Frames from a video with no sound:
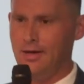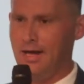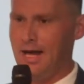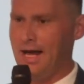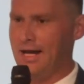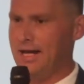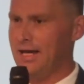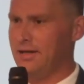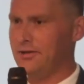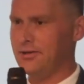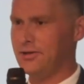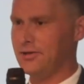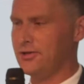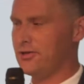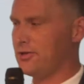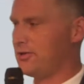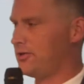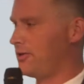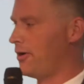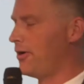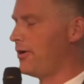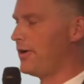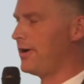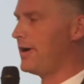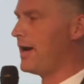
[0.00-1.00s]
I can't just
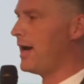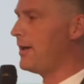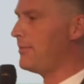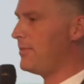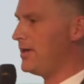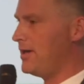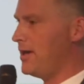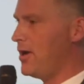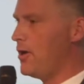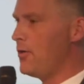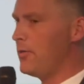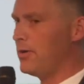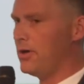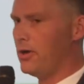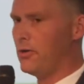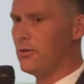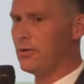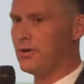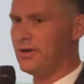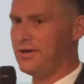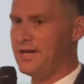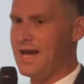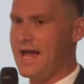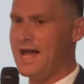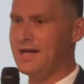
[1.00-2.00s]
start an IPO and go
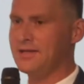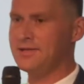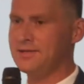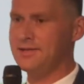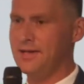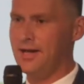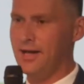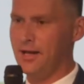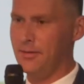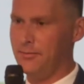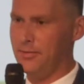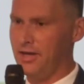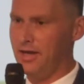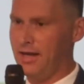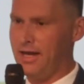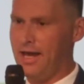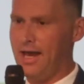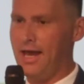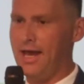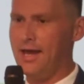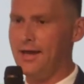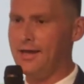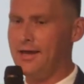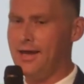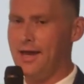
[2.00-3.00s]
to NASDAQ and be like,
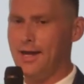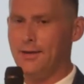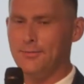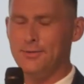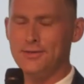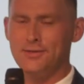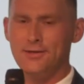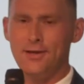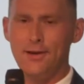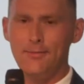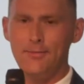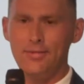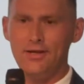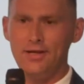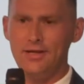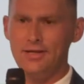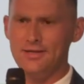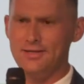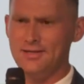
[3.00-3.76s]
hey, cannabis company.